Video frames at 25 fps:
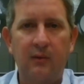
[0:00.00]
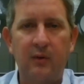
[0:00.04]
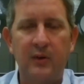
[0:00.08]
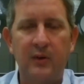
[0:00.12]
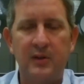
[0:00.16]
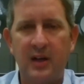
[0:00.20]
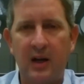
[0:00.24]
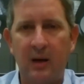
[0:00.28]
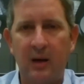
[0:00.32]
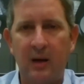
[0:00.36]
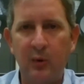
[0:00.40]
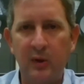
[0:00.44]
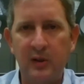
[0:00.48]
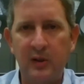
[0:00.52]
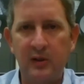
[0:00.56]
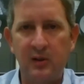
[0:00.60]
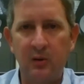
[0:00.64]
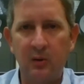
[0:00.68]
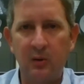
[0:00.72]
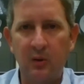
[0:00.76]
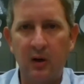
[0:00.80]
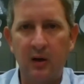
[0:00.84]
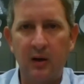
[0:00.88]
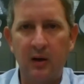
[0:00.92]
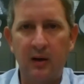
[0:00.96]
time we
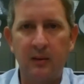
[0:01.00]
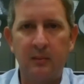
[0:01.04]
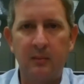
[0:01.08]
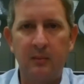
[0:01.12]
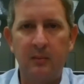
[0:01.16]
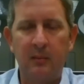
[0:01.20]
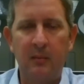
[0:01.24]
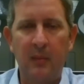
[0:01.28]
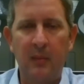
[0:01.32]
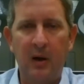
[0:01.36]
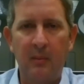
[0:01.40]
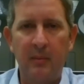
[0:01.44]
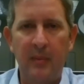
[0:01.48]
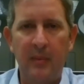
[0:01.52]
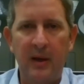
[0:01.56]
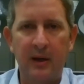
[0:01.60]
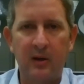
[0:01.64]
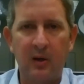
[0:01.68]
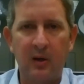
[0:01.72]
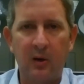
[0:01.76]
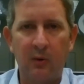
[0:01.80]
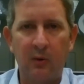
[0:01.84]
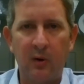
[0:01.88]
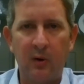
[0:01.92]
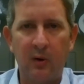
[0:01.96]
do a
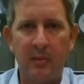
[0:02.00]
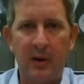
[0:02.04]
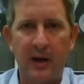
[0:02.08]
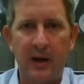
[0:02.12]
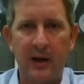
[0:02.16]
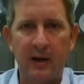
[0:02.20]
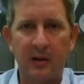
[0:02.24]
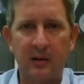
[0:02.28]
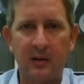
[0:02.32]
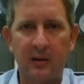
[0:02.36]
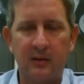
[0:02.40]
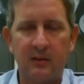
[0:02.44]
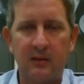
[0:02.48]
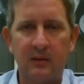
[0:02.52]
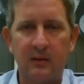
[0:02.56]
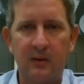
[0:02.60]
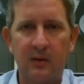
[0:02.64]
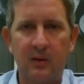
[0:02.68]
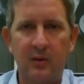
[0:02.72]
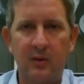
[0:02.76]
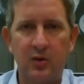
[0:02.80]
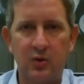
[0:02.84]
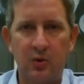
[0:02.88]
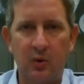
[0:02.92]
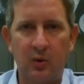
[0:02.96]
Mako robotic
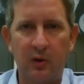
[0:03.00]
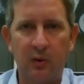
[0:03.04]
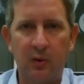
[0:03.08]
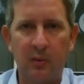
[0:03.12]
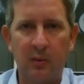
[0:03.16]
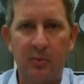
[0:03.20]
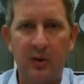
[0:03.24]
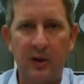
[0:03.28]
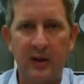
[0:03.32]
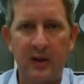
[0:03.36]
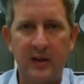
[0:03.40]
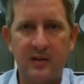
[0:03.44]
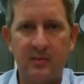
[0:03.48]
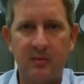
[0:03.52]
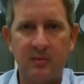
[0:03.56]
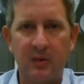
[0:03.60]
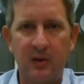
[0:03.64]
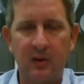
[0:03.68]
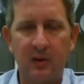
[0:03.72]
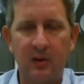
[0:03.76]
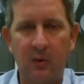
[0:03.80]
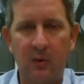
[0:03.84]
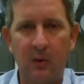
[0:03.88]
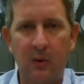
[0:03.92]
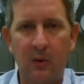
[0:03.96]
joint replacement
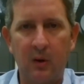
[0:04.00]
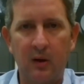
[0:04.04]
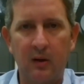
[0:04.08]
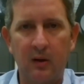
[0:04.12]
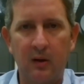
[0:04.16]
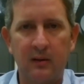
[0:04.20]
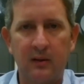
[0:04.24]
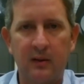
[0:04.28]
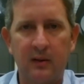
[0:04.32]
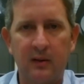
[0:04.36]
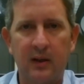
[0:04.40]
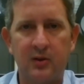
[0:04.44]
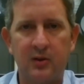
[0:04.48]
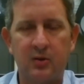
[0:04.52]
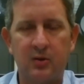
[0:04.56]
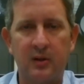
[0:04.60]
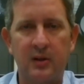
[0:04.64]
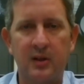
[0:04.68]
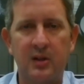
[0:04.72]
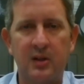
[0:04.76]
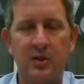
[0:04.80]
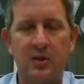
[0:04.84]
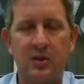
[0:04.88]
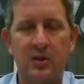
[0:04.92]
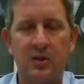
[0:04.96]
or a
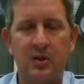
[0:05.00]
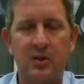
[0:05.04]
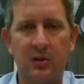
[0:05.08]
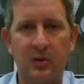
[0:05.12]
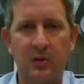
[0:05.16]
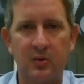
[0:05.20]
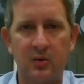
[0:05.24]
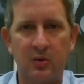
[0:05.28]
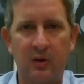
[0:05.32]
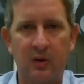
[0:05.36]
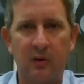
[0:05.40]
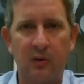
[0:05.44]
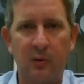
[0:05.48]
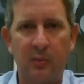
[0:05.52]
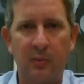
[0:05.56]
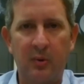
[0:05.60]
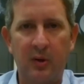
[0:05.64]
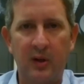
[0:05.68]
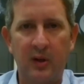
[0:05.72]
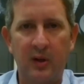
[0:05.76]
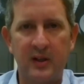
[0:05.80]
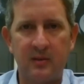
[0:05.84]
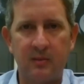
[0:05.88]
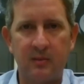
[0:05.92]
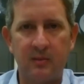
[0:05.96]
traditional joint
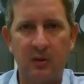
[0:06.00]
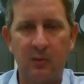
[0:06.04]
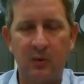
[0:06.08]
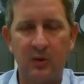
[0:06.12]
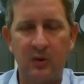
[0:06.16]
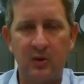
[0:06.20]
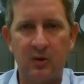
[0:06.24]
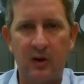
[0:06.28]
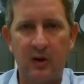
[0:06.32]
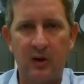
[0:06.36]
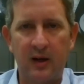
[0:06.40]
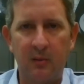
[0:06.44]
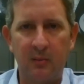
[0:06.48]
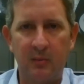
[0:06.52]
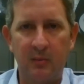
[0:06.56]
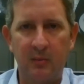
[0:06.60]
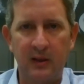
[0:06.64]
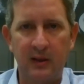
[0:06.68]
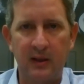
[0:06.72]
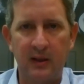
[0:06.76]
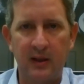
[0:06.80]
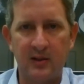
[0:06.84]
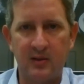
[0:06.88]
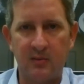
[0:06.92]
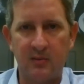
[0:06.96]
replacement, we try to
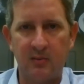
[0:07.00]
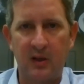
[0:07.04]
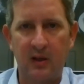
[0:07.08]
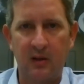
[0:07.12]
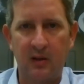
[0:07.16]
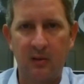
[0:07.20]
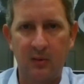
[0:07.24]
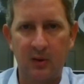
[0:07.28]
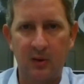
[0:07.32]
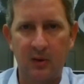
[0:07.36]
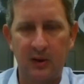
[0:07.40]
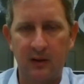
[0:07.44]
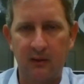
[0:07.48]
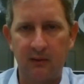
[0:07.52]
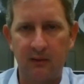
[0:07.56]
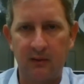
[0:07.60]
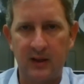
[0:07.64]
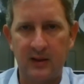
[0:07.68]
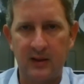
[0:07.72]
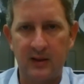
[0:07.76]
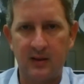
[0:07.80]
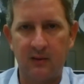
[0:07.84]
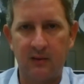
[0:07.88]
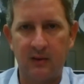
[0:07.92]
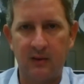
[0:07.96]
be as minimally
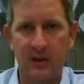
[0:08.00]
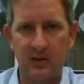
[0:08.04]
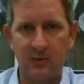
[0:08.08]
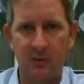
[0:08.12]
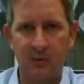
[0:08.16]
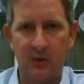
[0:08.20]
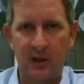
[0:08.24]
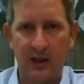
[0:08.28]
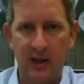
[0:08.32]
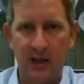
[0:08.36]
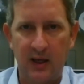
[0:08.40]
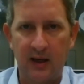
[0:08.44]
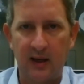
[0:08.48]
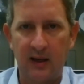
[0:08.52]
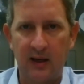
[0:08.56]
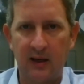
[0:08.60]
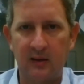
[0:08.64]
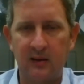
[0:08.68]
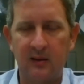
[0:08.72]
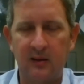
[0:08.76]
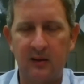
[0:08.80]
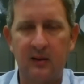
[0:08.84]
invasive as we can.